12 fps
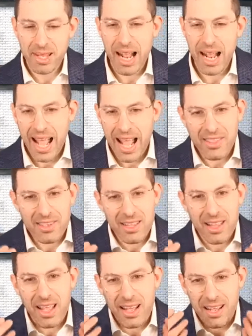And I had this
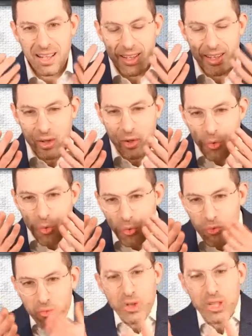like
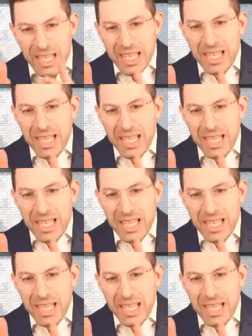really